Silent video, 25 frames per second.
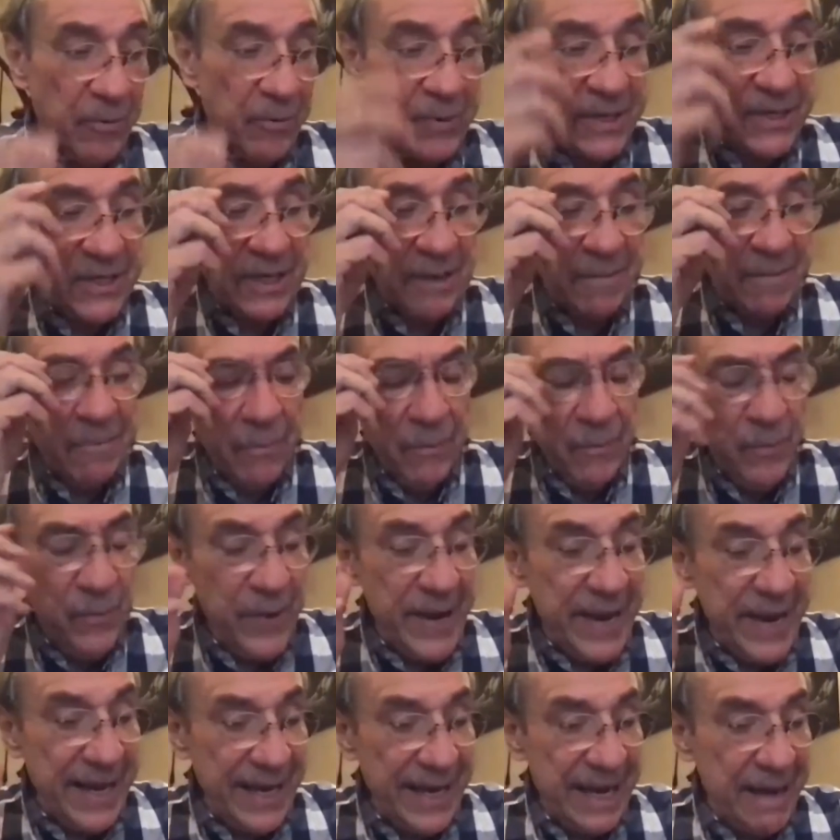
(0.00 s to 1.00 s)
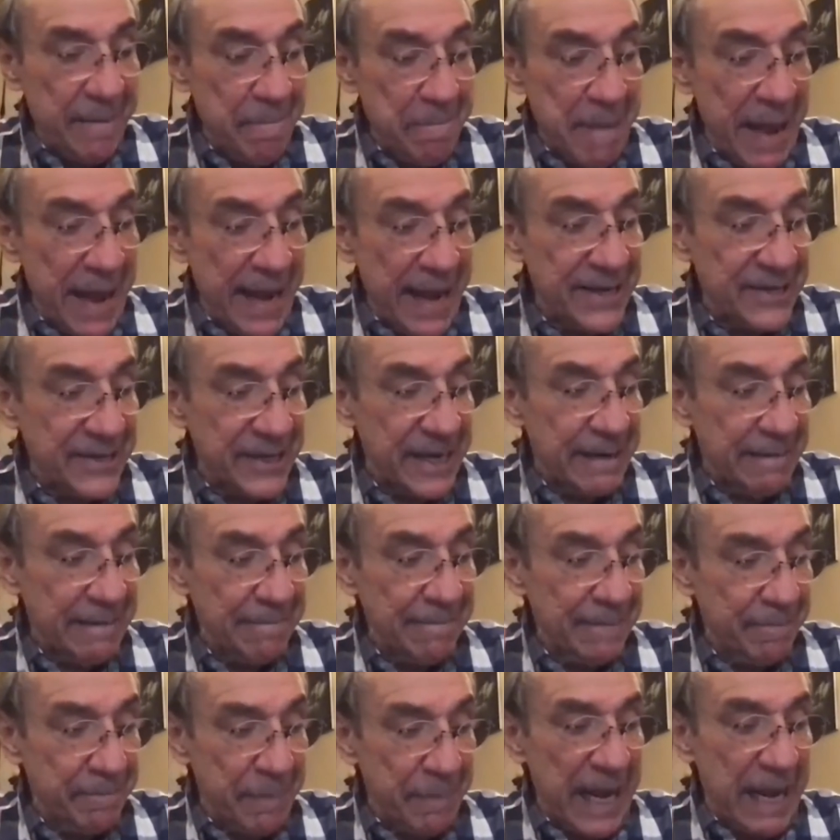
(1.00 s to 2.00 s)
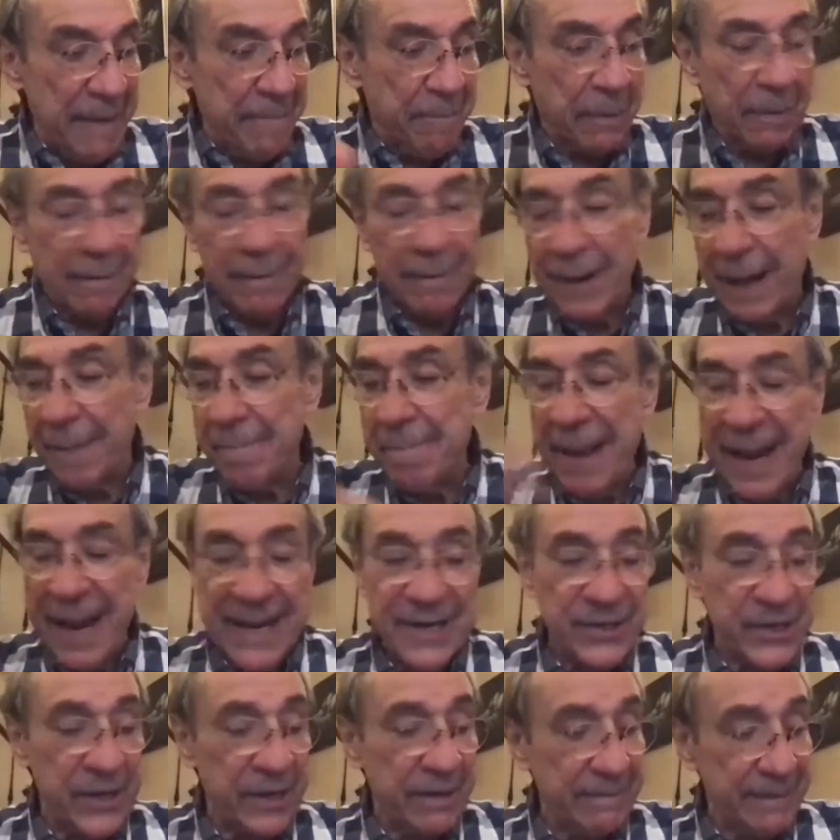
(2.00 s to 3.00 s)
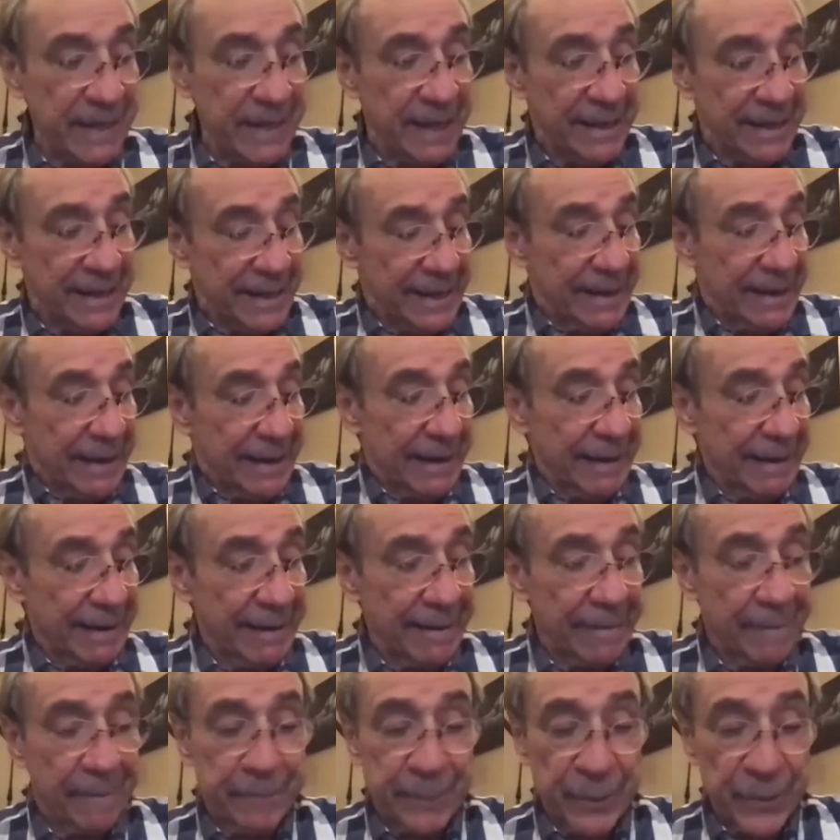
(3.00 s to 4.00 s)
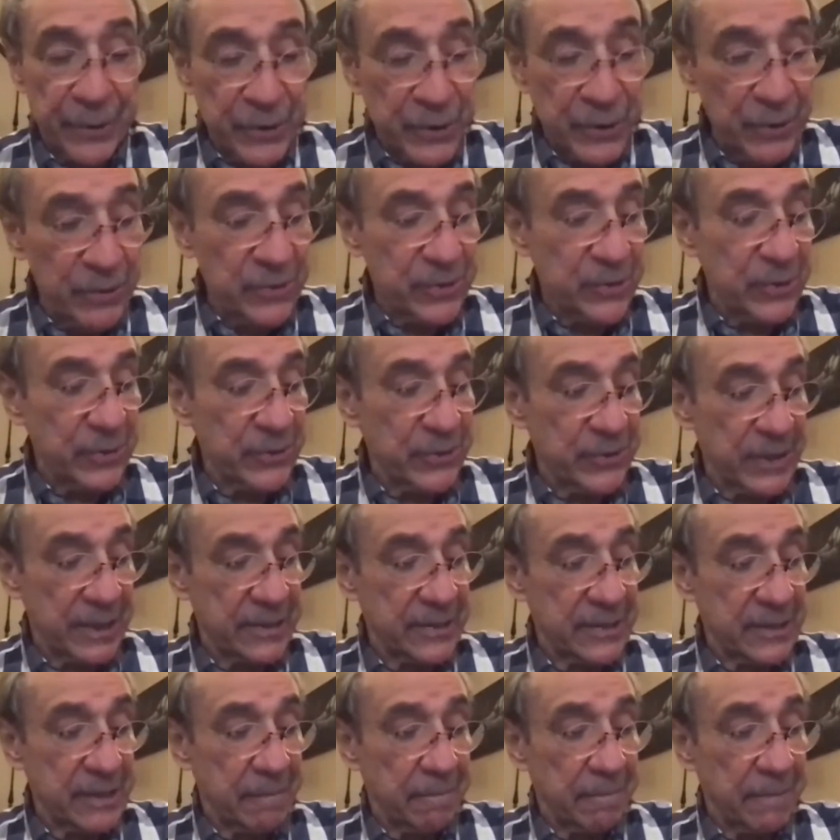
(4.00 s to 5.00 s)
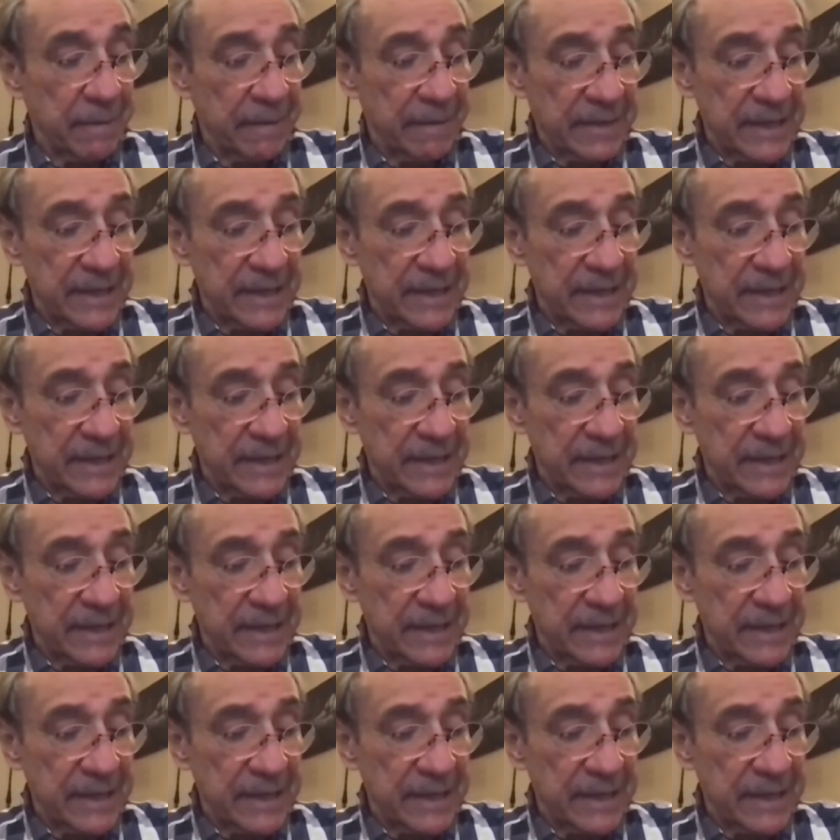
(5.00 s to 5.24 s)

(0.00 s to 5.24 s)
with some really amazing people, amazing producers, and some